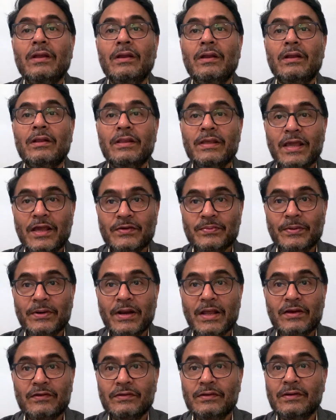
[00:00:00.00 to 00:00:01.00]
The
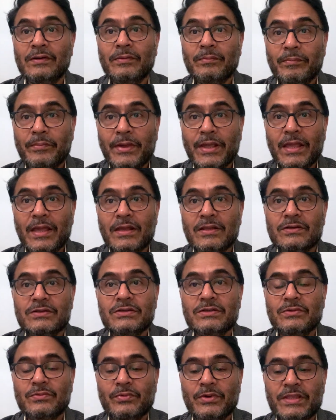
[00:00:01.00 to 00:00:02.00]
explanation
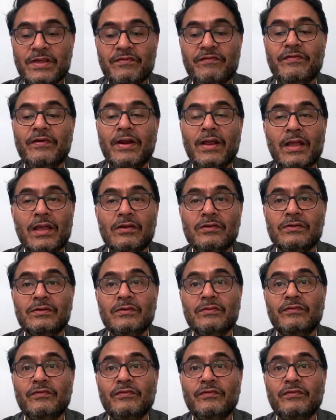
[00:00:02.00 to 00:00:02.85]
begins with the phrase,